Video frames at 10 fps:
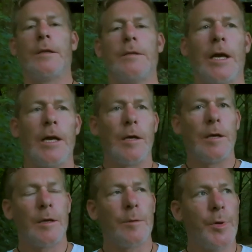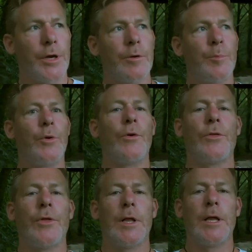at
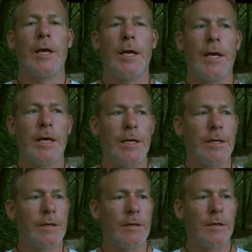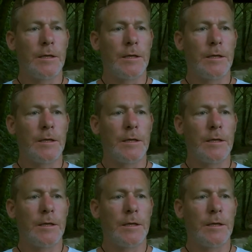Perranporth, and